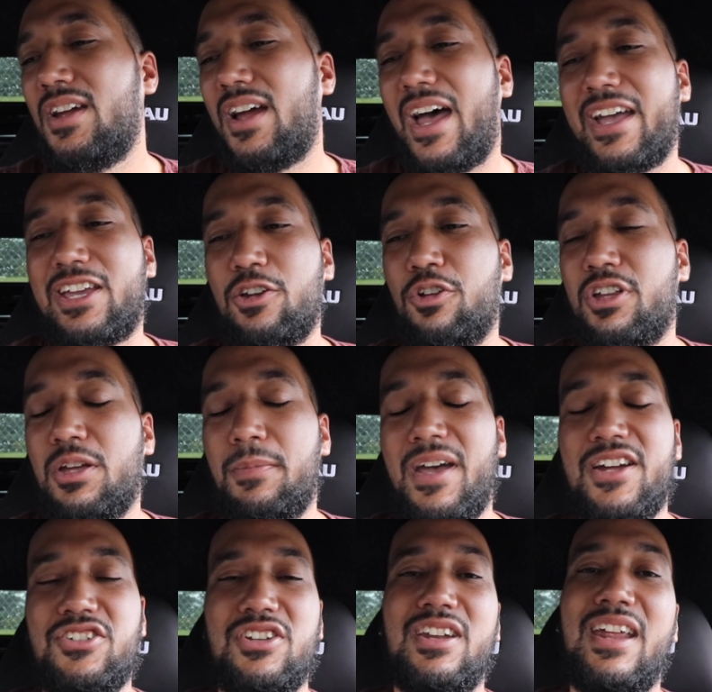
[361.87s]
I can only
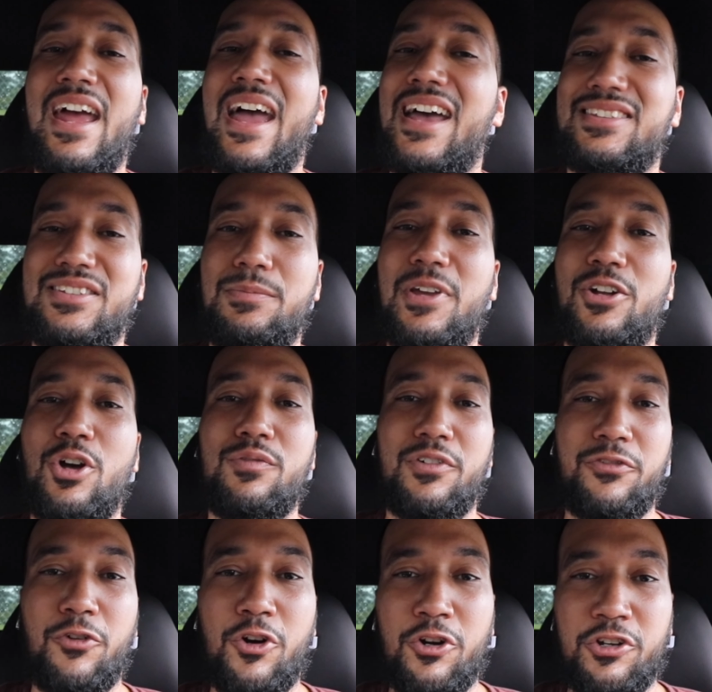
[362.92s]
imagine it has to make over
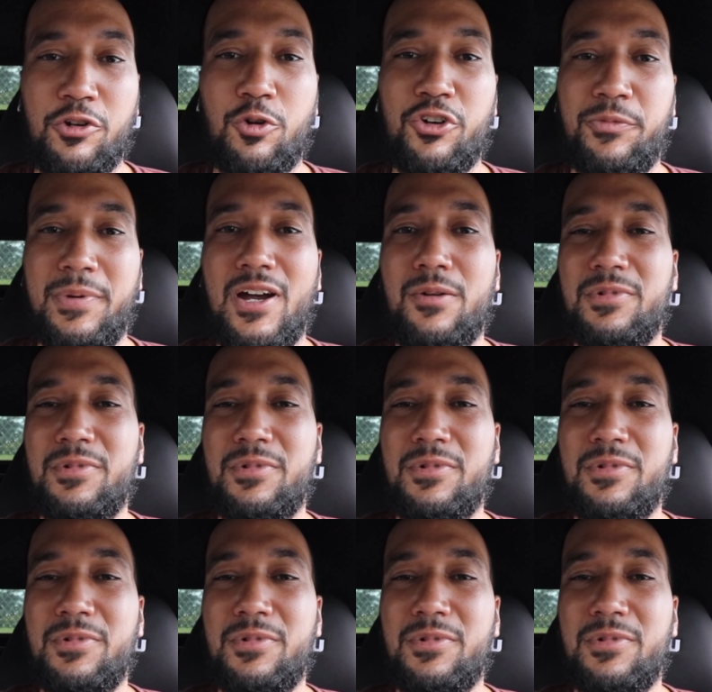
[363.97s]
400 horsepower